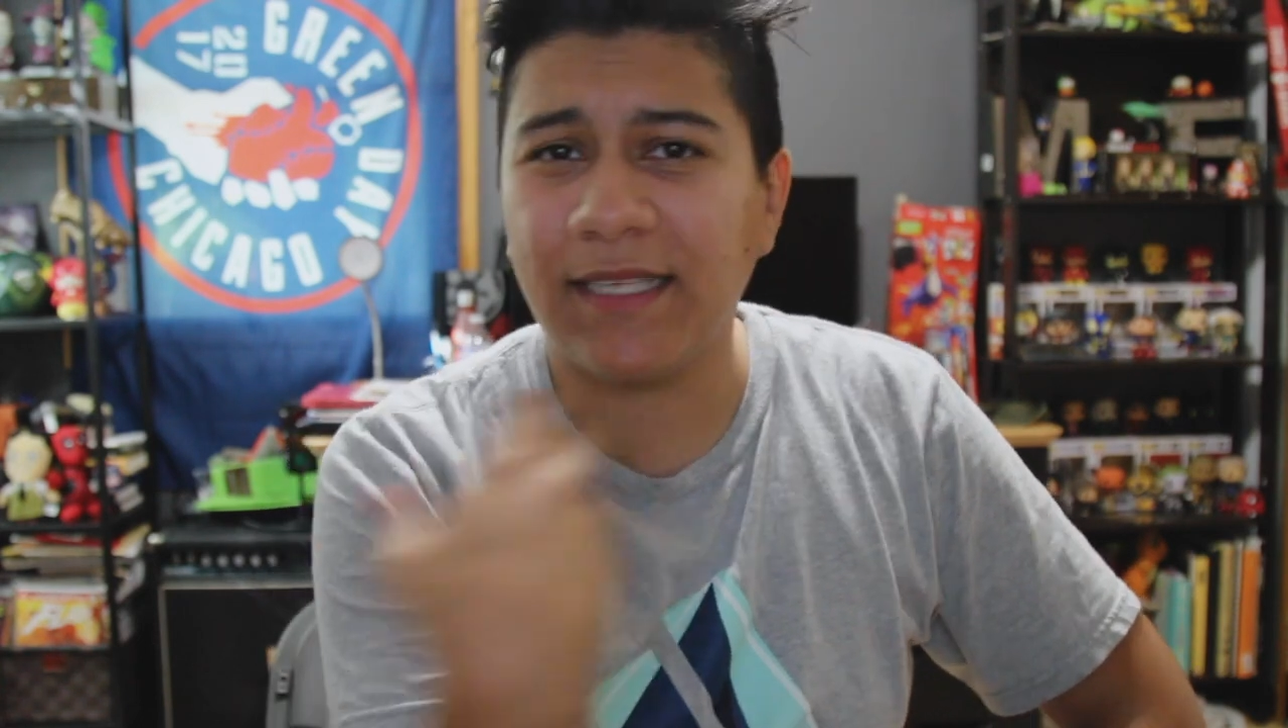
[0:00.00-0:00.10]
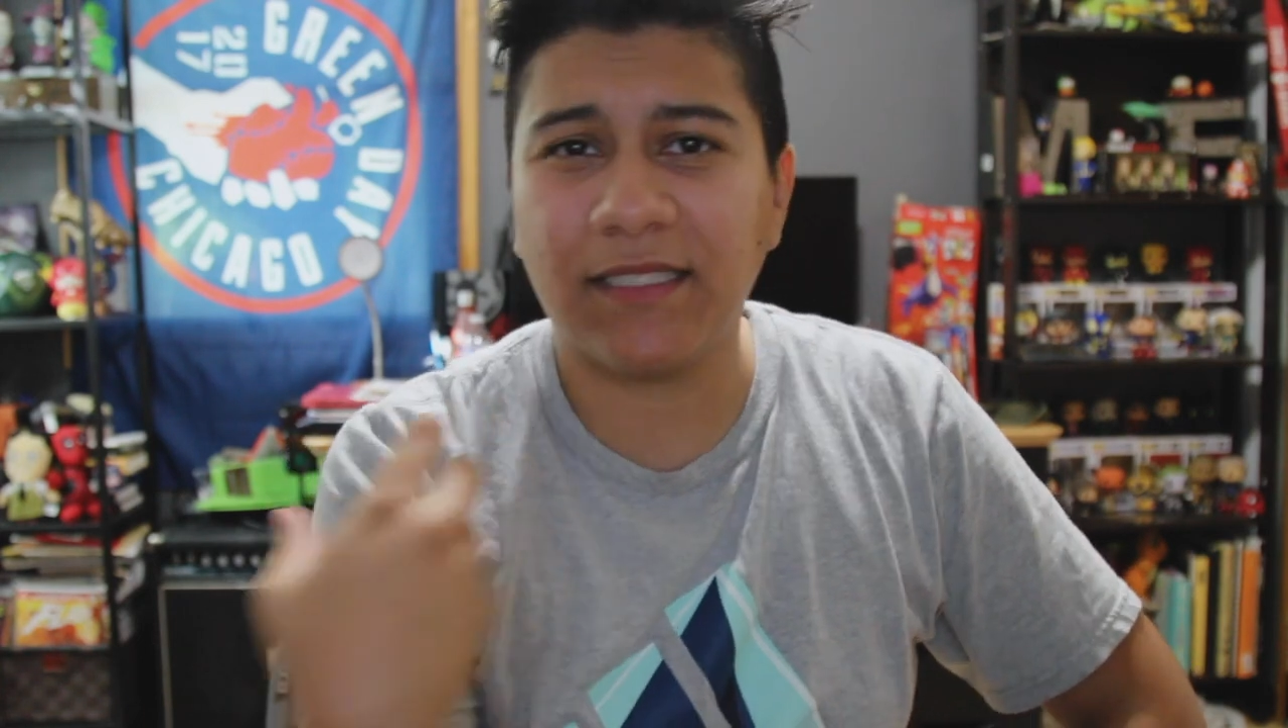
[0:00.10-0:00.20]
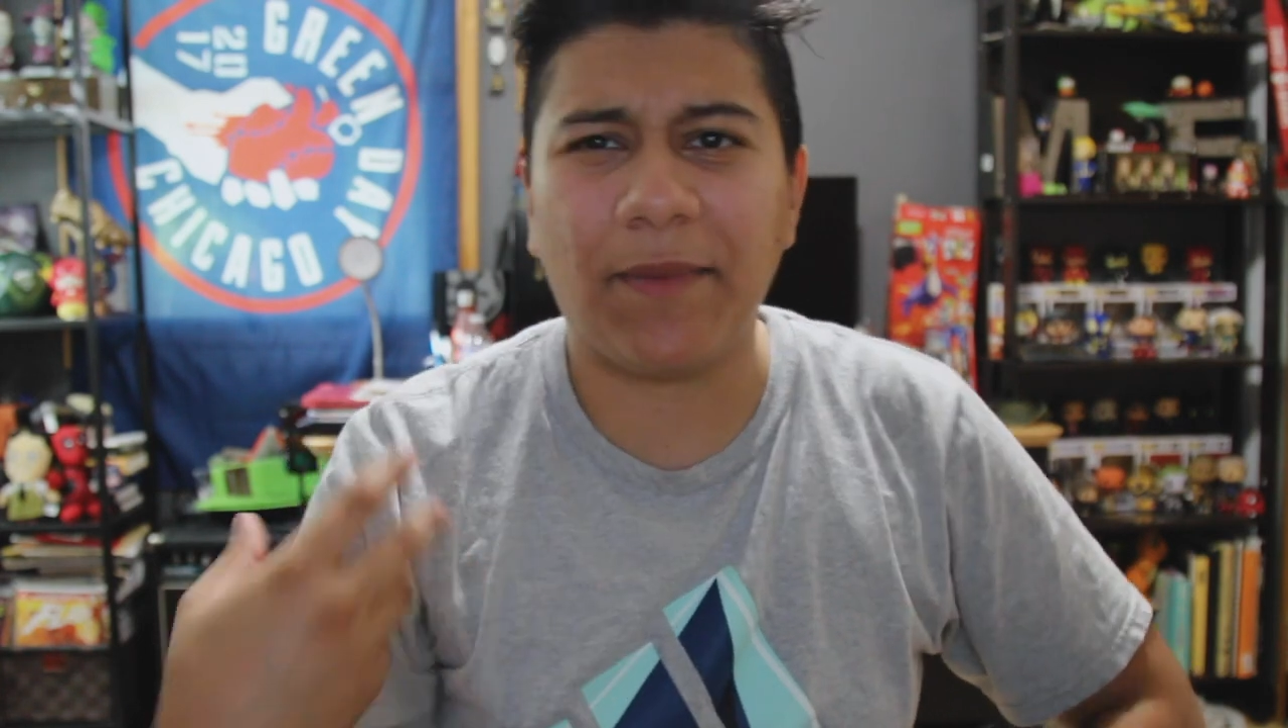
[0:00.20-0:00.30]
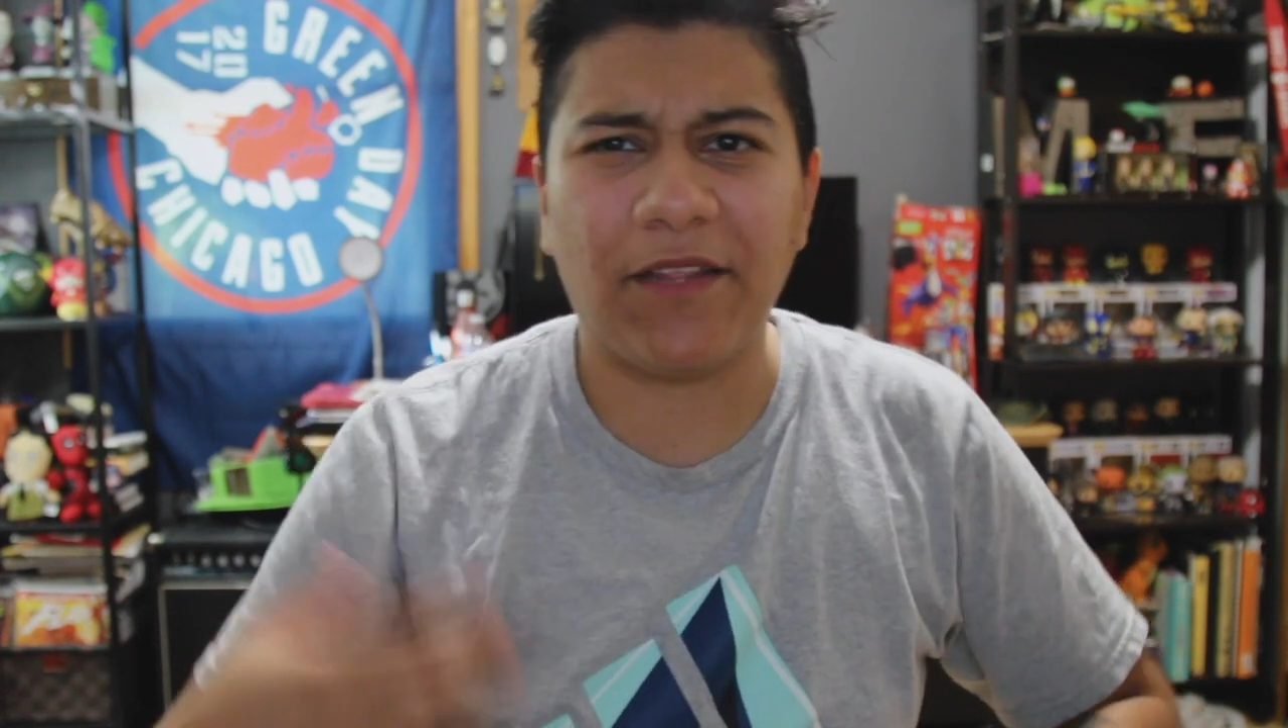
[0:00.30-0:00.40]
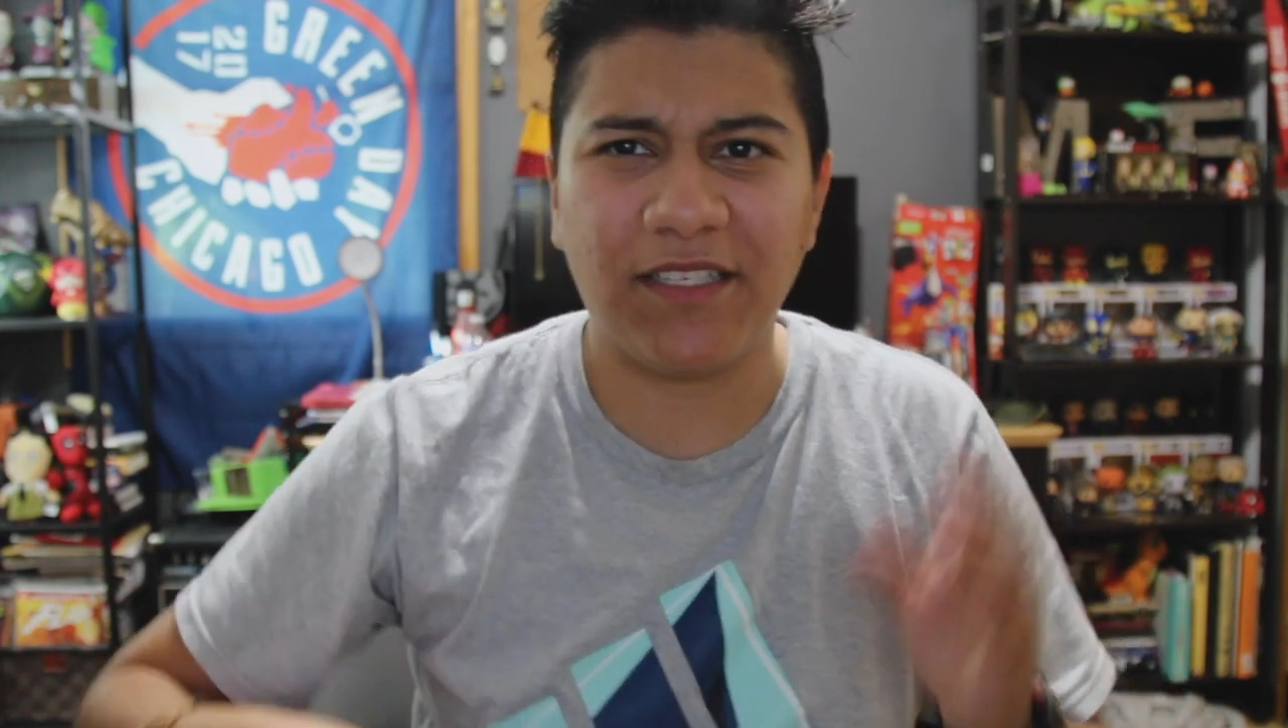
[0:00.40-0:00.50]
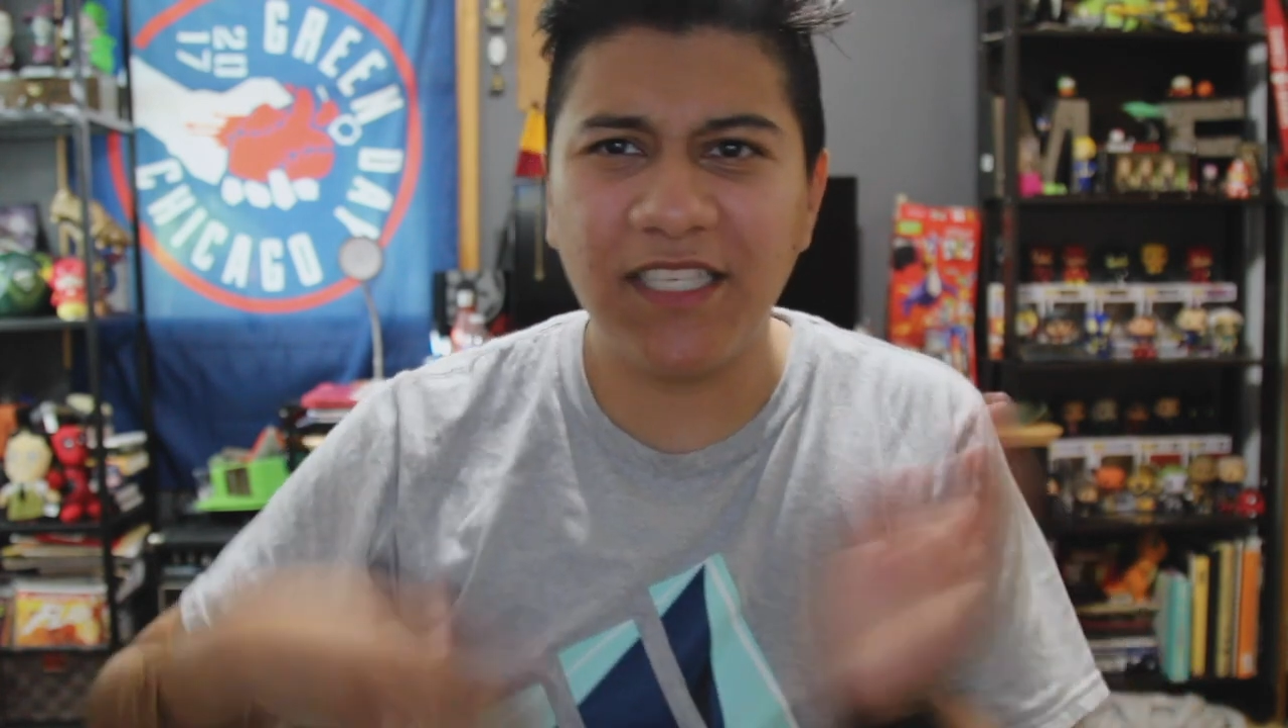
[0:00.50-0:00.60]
asked about the